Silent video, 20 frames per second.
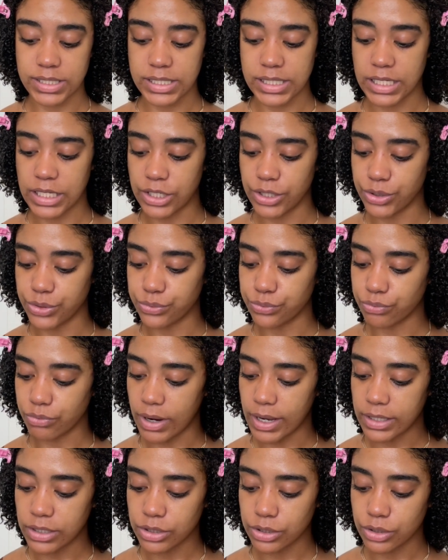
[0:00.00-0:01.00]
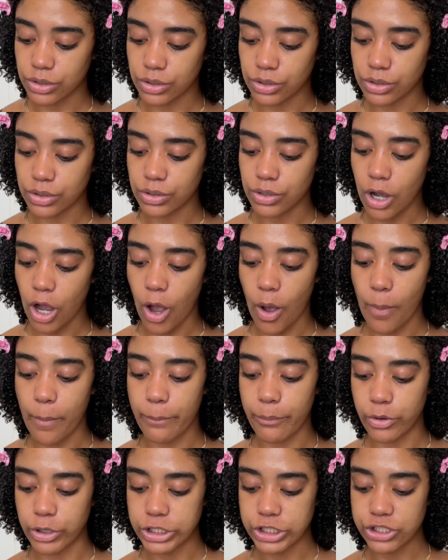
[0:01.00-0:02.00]
the retinol
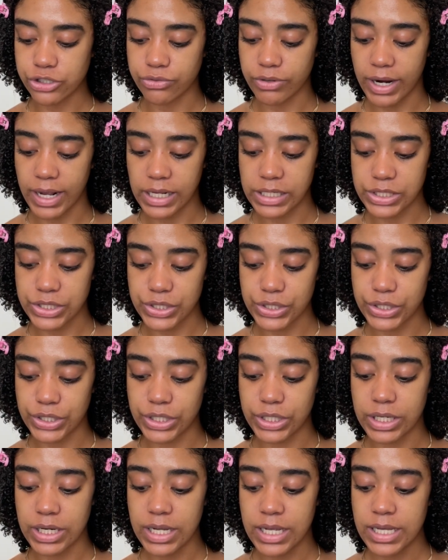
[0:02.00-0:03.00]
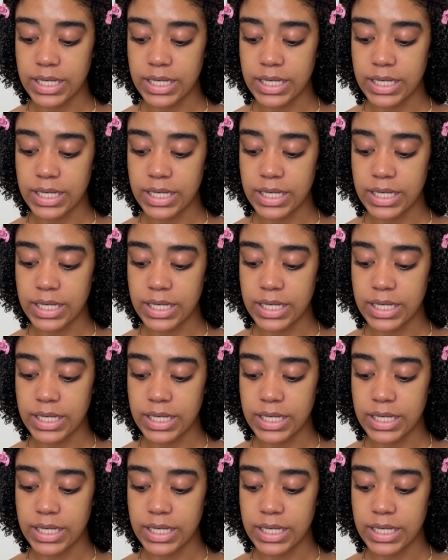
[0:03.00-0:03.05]
moisturizer,